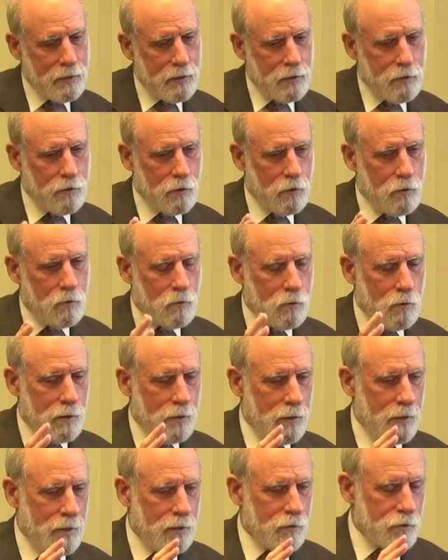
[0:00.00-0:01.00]
So
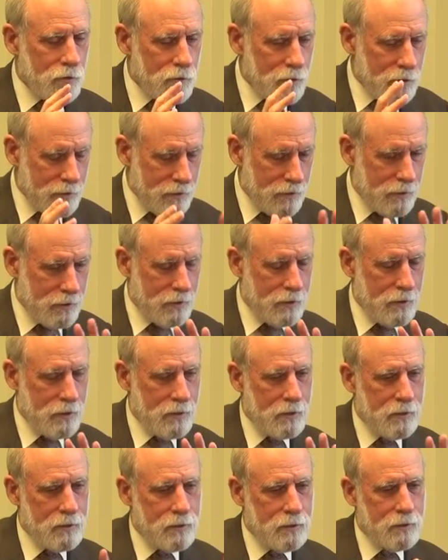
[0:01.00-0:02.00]
during this,
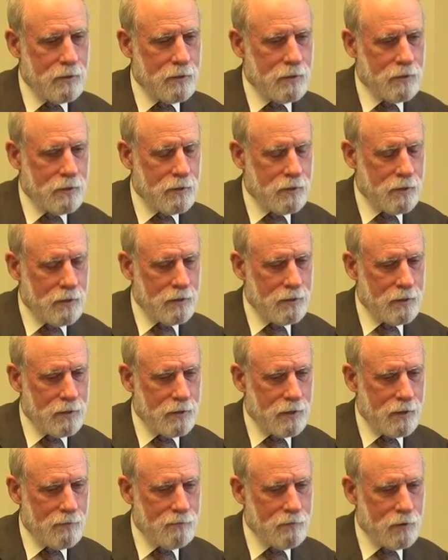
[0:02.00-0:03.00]
uh, this
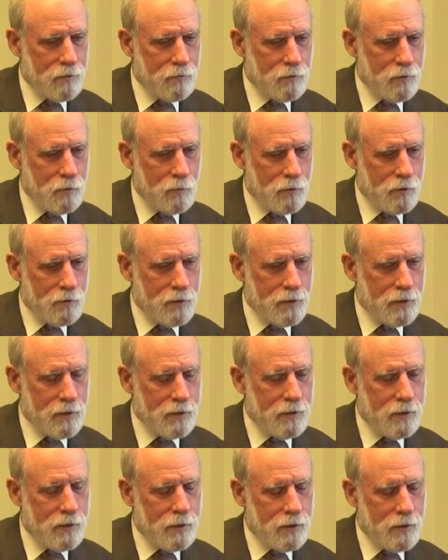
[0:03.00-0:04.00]
nineteen seventy-three
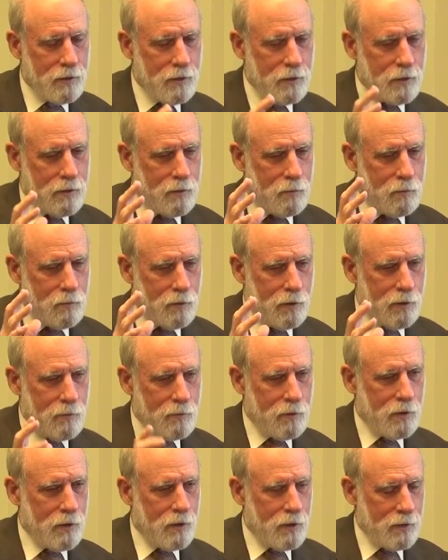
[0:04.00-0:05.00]
period, Bob
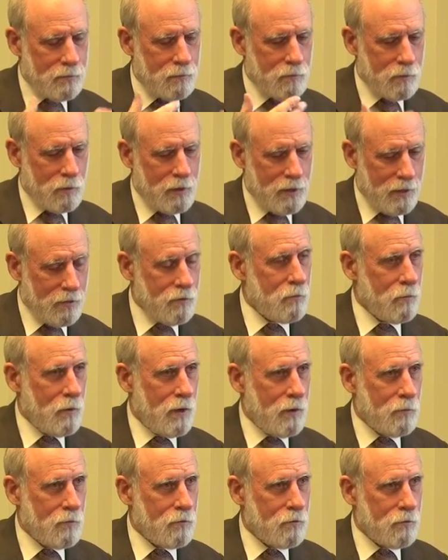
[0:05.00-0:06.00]
and I get the
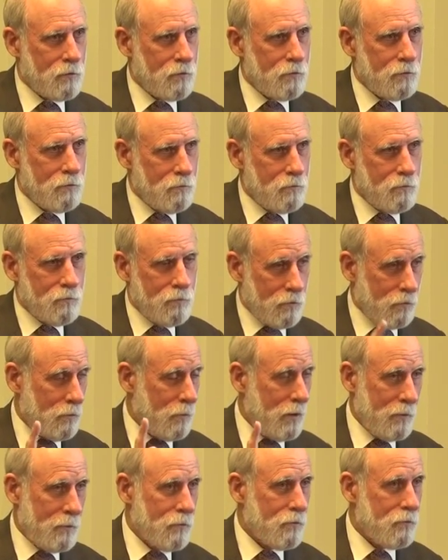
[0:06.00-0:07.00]
papers, first
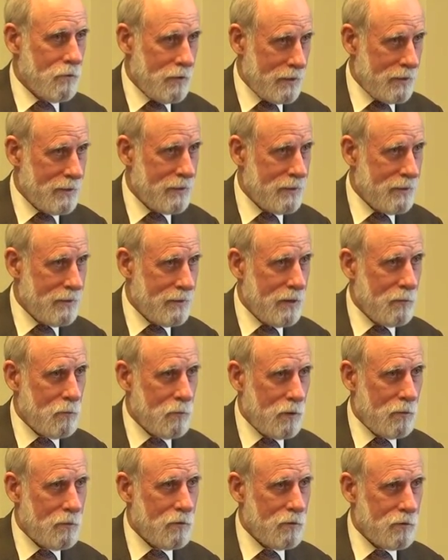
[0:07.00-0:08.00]
paper written and
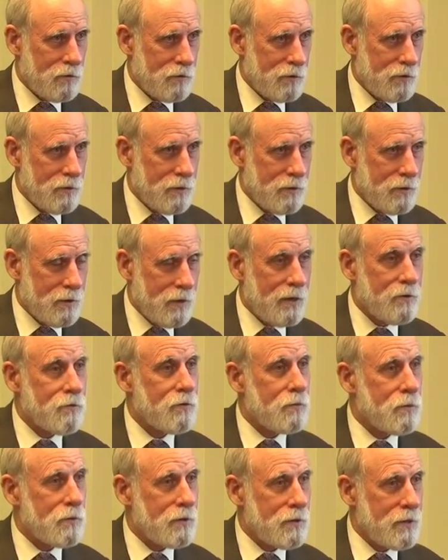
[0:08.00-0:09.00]
published in I
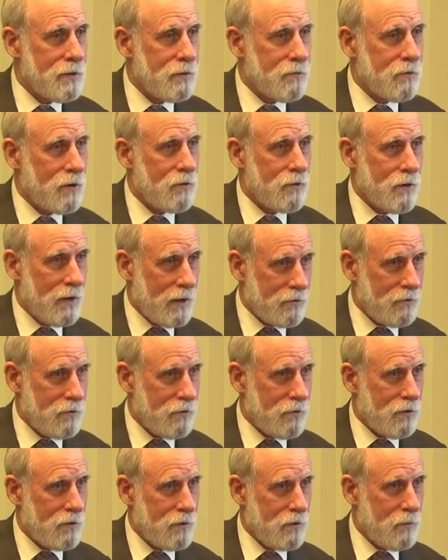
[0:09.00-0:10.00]
triple E
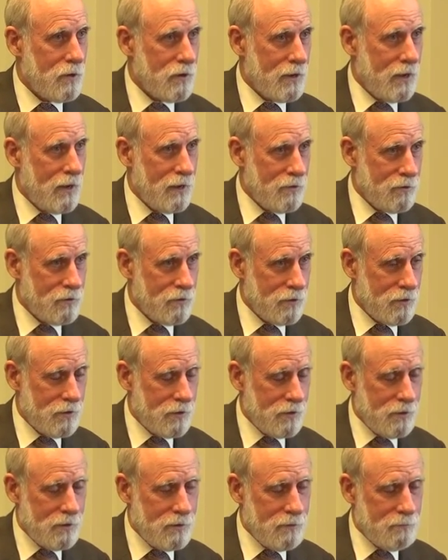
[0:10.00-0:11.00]
Transactions on
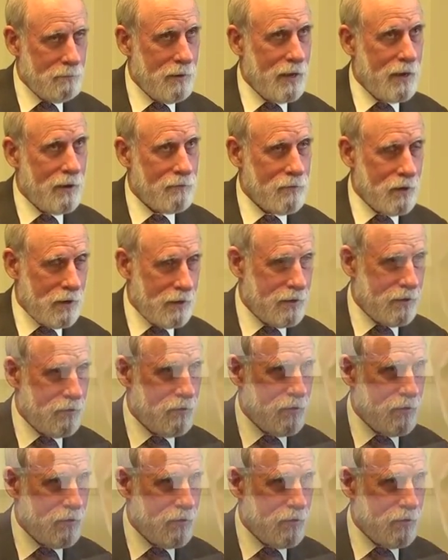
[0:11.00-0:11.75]
Communications, May of nineteen